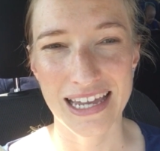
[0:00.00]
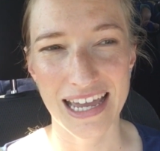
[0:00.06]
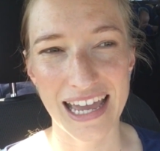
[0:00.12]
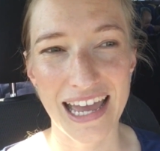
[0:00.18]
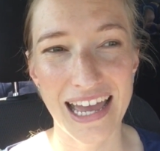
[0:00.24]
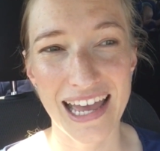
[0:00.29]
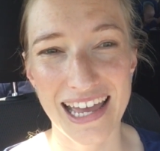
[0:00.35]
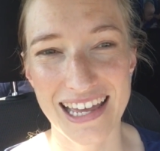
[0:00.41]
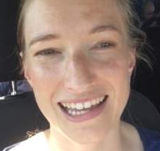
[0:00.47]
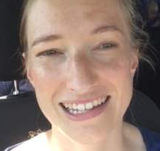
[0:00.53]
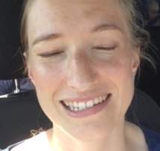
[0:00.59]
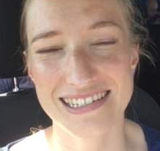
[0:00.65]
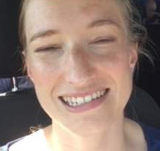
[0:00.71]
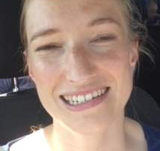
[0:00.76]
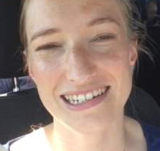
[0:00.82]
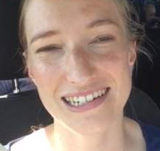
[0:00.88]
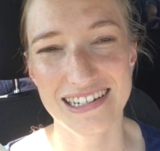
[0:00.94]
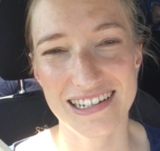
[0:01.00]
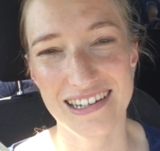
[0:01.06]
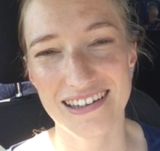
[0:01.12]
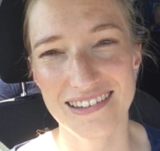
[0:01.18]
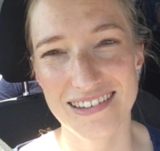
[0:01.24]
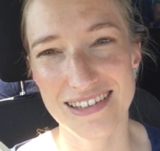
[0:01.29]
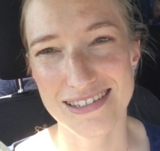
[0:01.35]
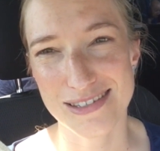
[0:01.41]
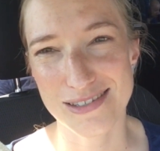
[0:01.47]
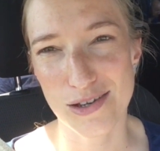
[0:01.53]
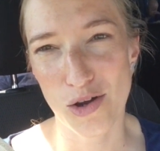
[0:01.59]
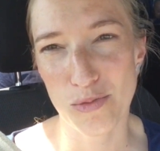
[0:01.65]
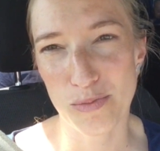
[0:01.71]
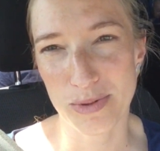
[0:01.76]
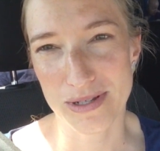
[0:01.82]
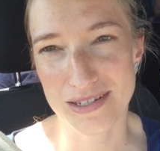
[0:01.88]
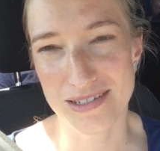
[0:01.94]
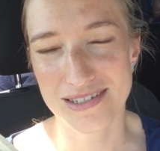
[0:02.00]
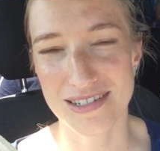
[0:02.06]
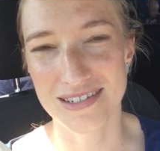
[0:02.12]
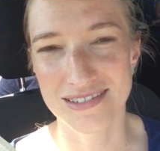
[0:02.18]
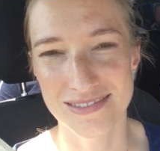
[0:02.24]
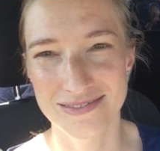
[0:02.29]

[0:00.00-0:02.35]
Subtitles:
and this opened